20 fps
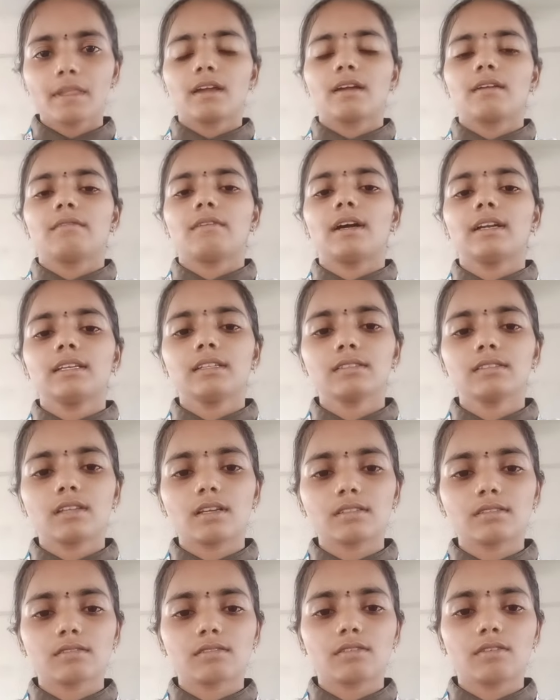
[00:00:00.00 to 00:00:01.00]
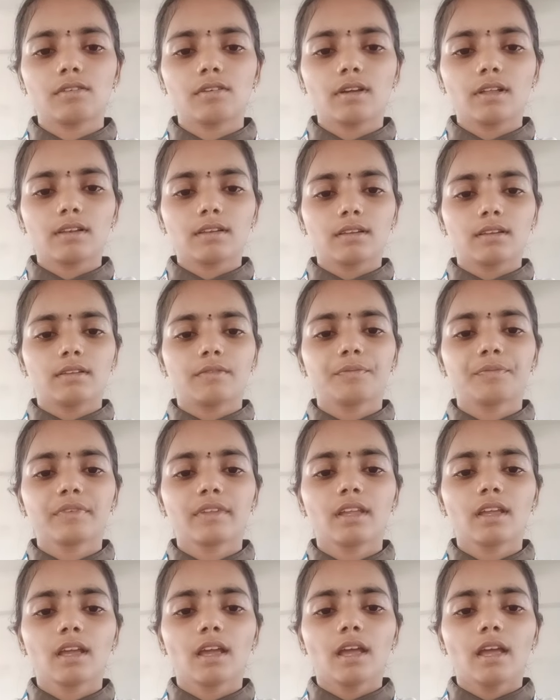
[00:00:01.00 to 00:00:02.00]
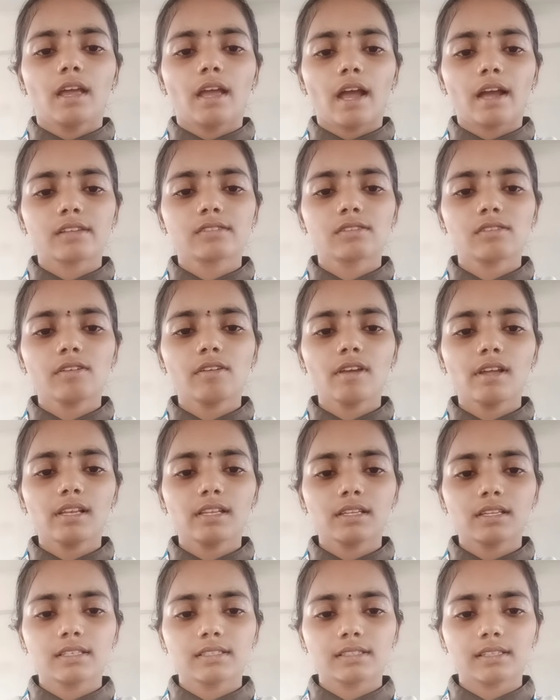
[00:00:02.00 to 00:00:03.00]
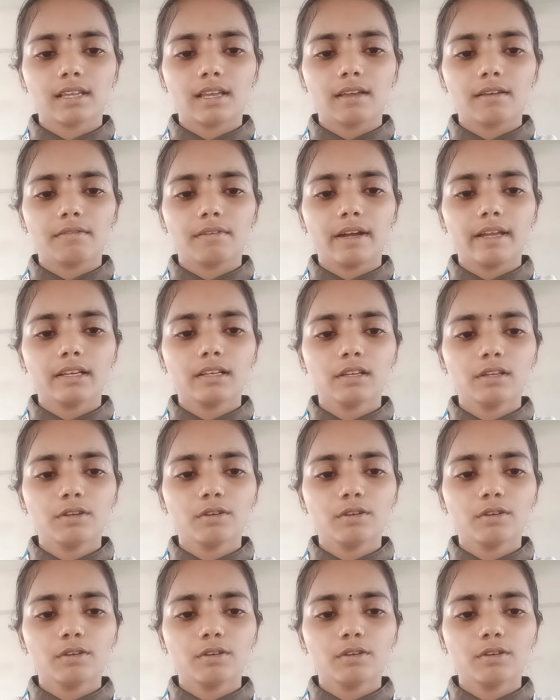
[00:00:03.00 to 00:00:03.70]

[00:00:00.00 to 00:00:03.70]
What is SQL? SQL is a widely